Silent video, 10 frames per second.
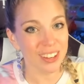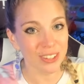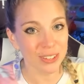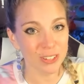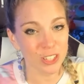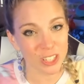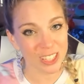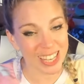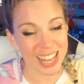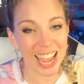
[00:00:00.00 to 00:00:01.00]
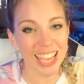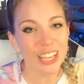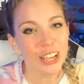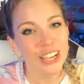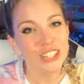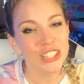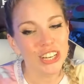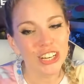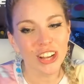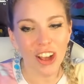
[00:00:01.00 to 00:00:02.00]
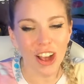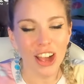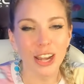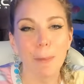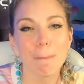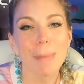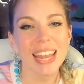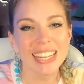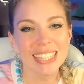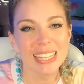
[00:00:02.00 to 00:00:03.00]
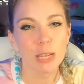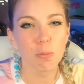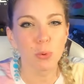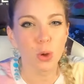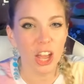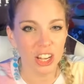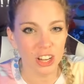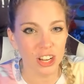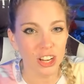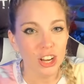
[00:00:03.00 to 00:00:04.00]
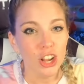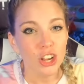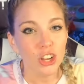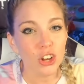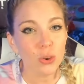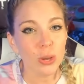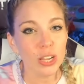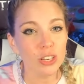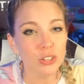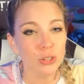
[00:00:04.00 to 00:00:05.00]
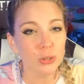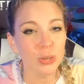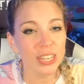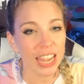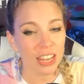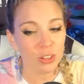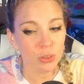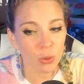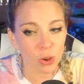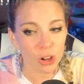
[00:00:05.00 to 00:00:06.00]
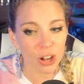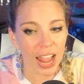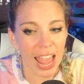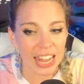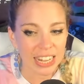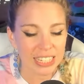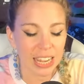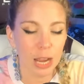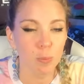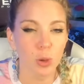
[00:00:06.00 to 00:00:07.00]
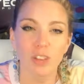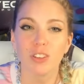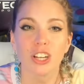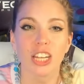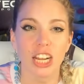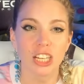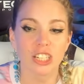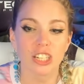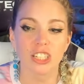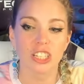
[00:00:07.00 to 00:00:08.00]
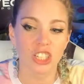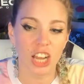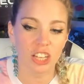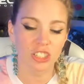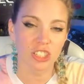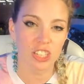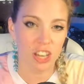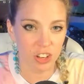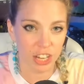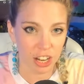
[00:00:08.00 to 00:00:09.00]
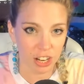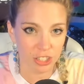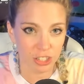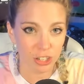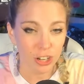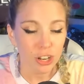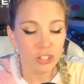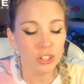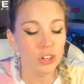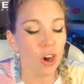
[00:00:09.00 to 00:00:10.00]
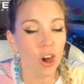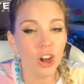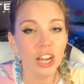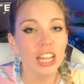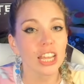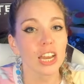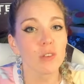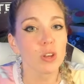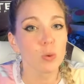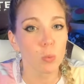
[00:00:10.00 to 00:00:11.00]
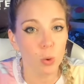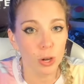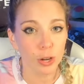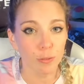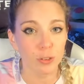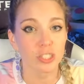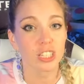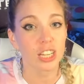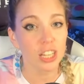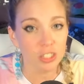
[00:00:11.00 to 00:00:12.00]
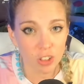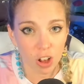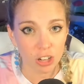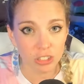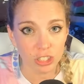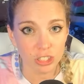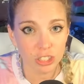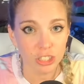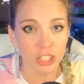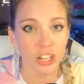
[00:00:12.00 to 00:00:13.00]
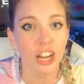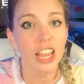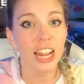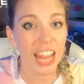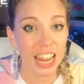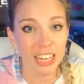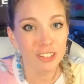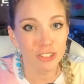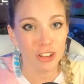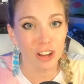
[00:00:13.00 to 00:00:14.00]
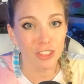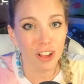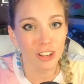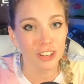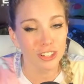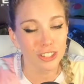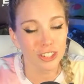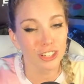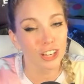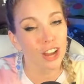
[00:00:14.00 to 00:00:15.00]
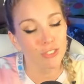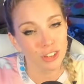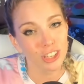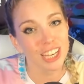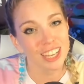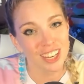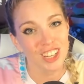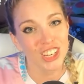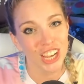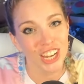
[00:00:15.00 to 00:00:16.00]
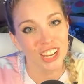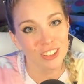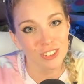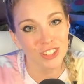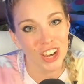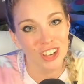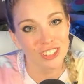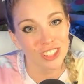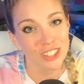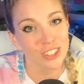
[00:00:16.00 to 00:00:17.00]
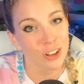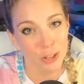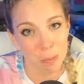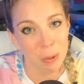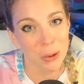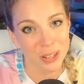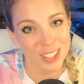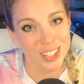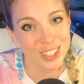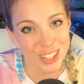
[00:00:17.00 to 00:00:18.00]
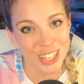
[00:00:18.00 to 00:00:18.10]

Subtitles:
do just that. Shere Khan, Menacing Predator. You're going to gain a lore anytime one of your characters challenges another character. So you're already getting rewarded for singing songs on your turn, gaining strength on your turn, and really initiating those challenges on your opponent's exerted